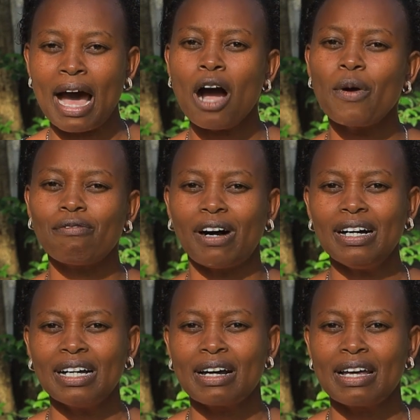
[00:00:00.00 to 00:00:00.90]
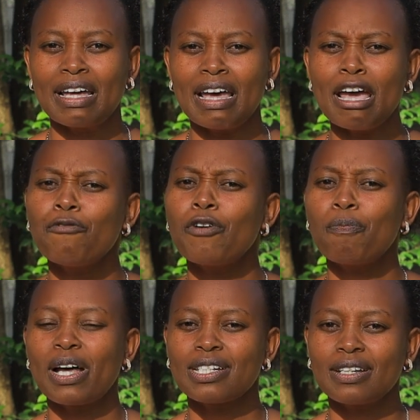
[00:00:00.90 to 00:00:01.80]
However, every
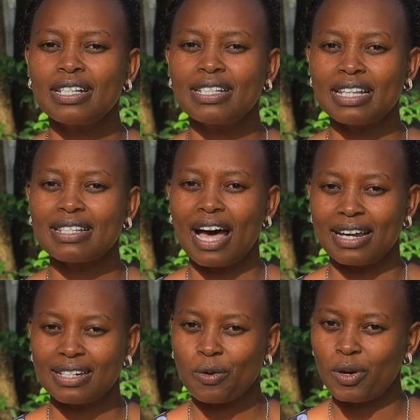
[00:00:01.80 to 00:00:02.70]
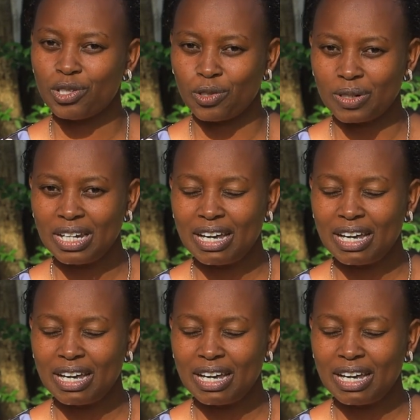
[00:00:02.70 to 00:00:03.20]
person sees that question